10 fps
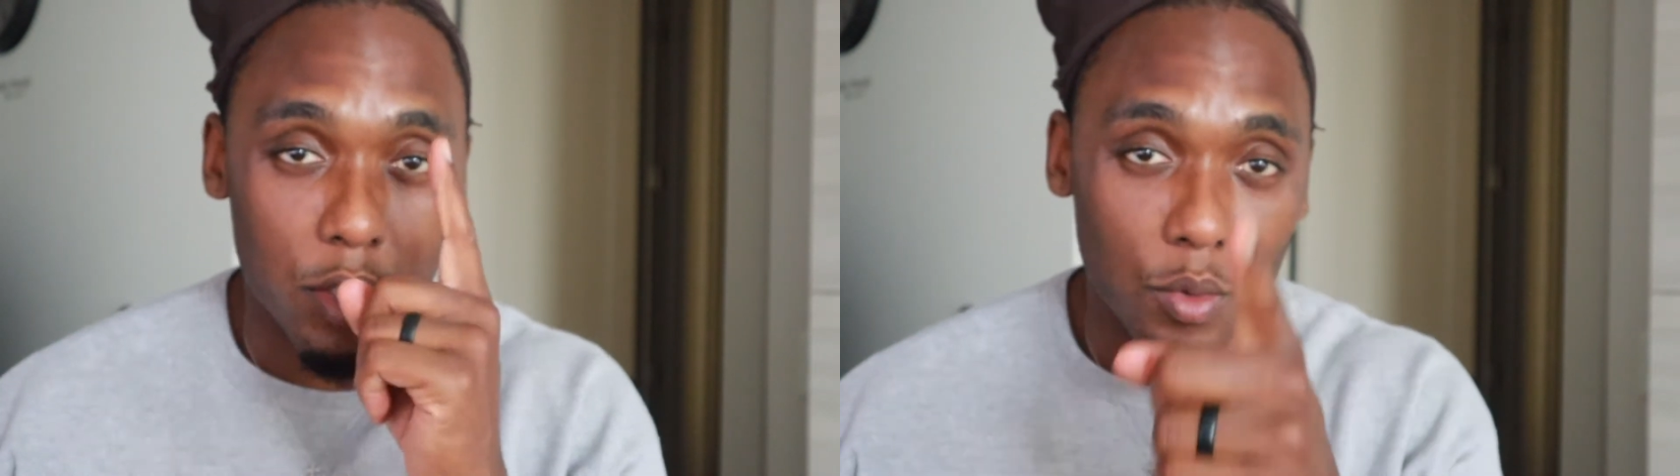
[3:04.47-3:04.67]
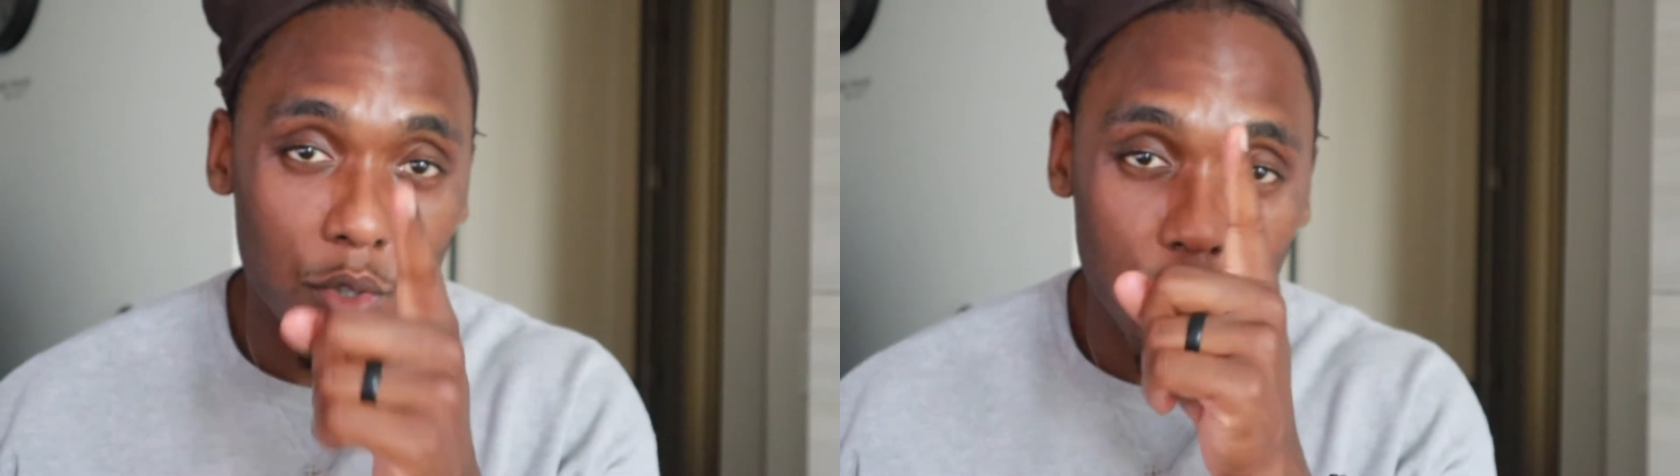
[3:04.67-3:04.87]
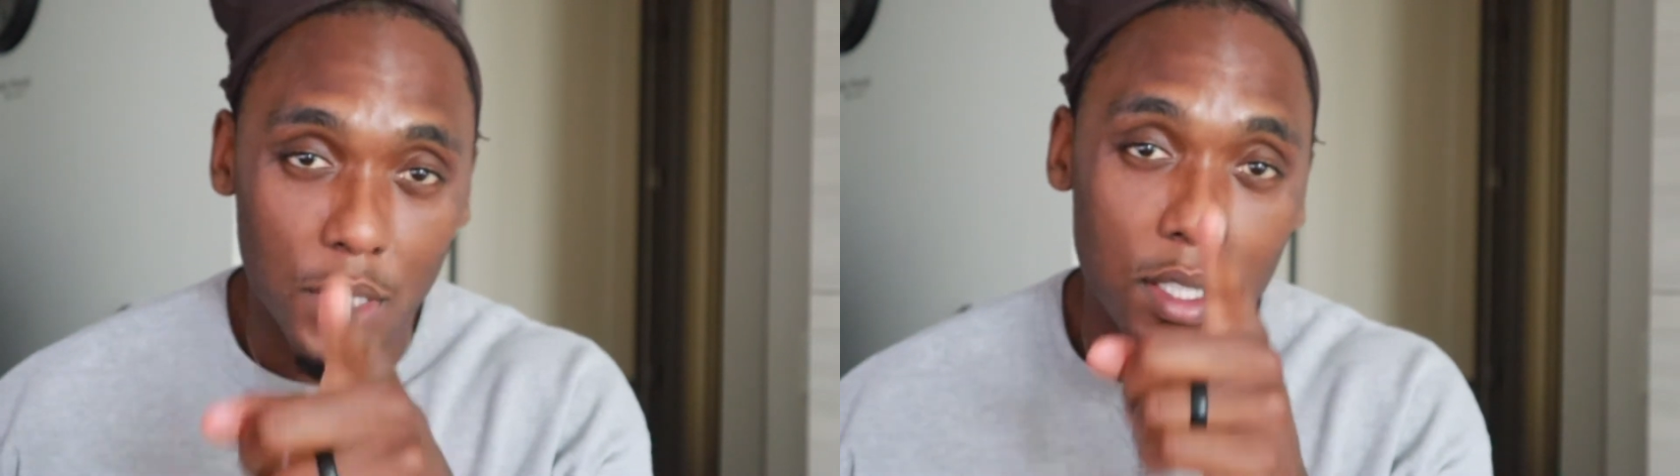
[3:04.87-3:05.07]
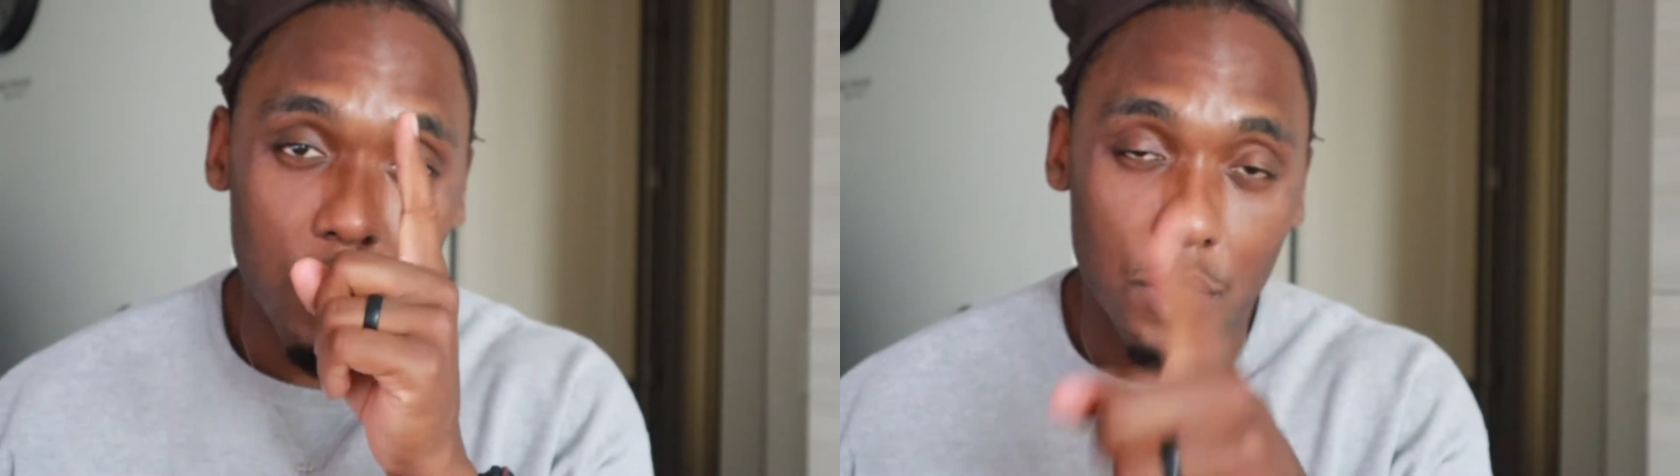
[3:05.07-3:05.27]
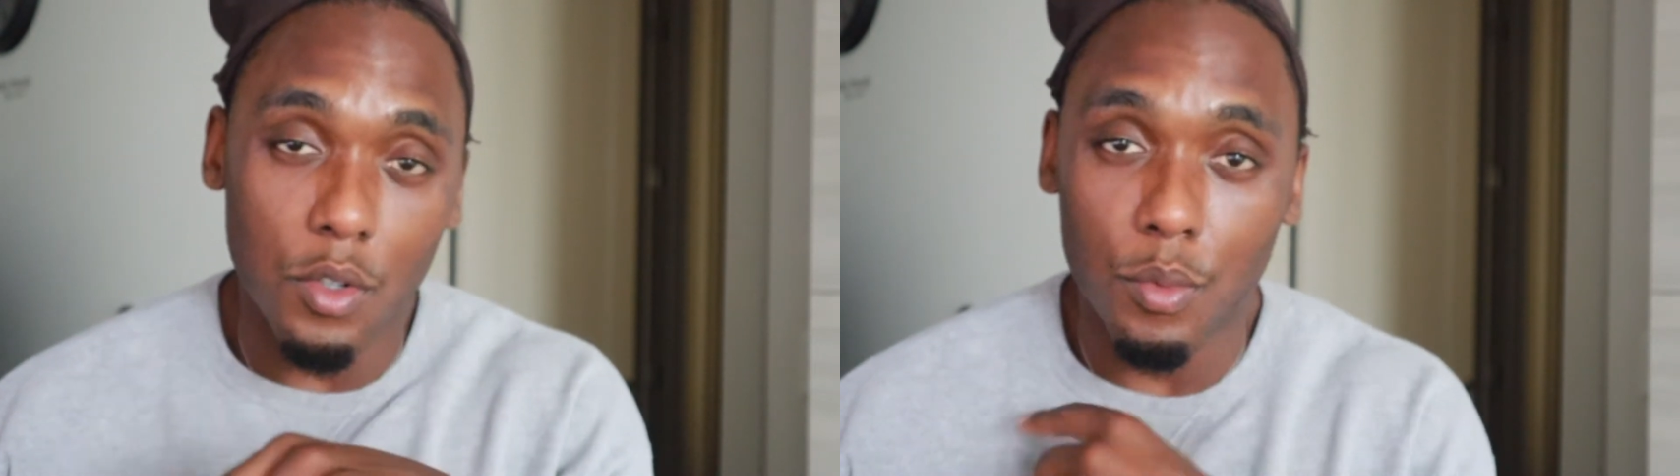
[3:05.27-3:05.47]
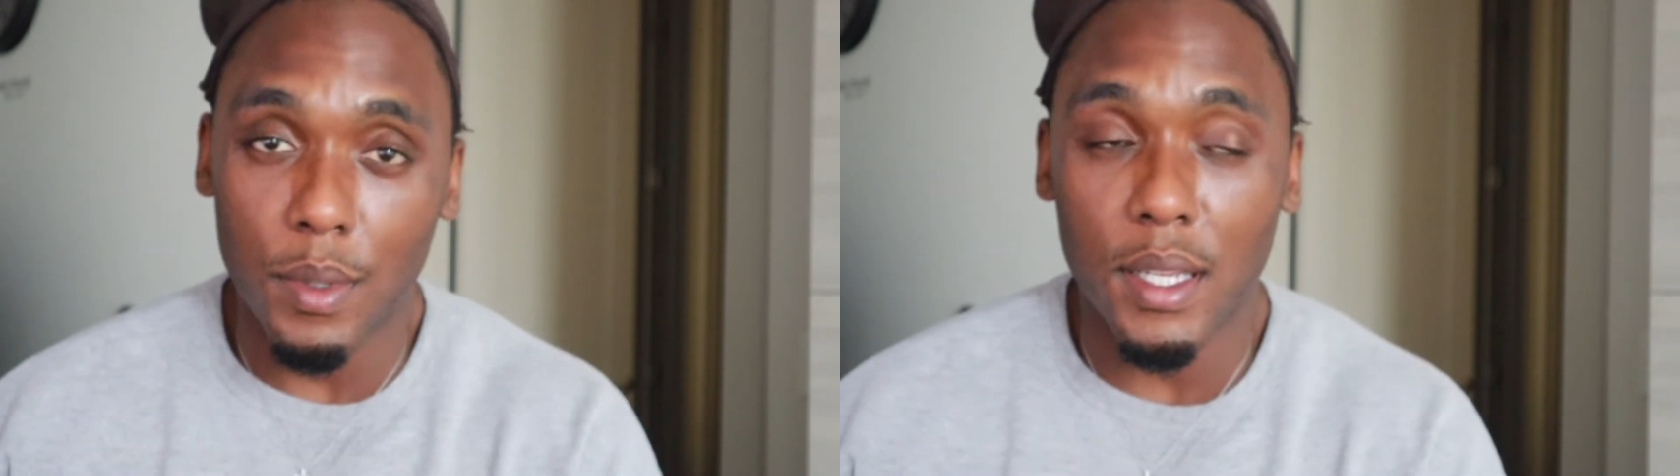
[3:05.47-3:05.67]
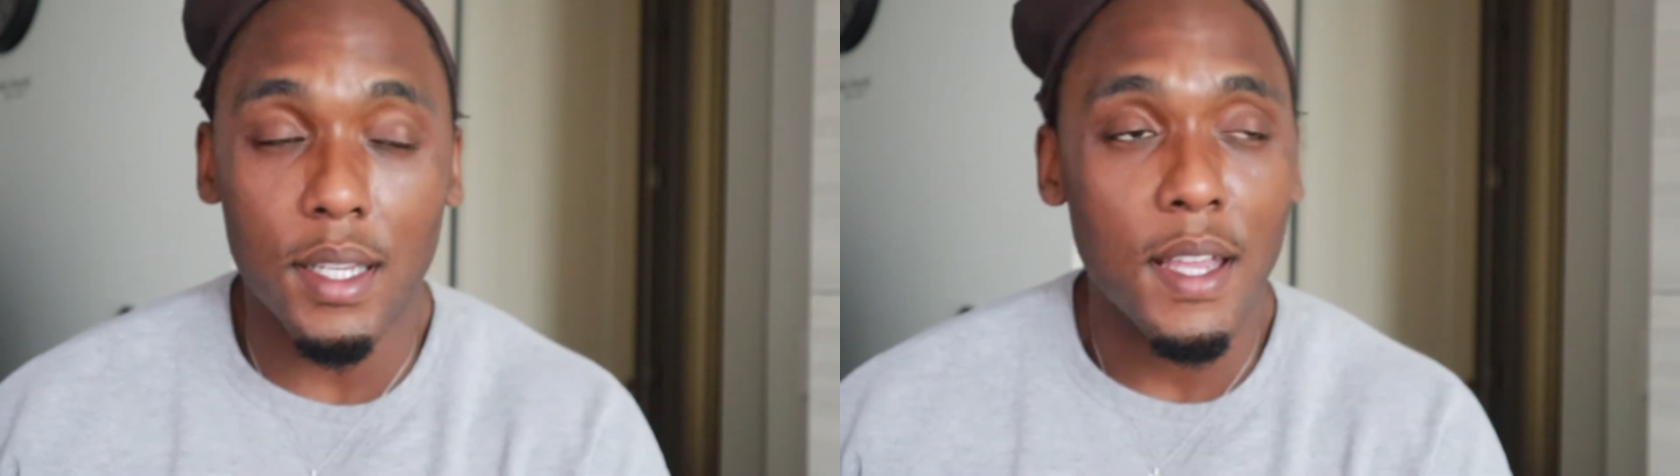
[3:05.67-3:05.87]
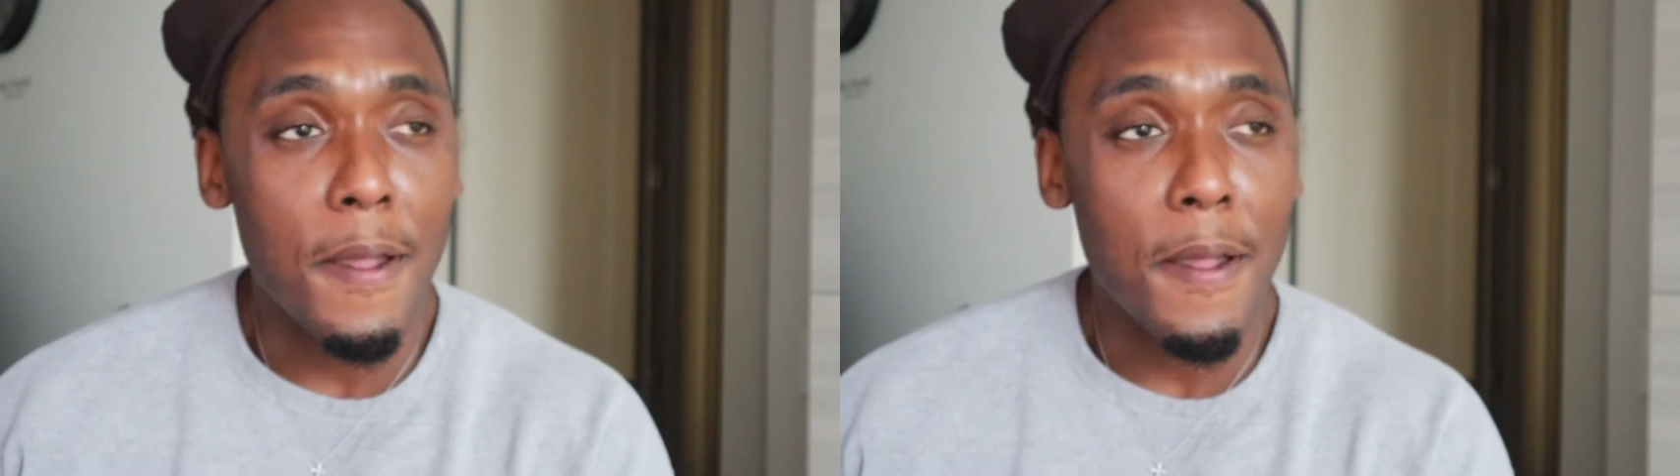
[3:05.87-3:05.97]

do what you need to do, man.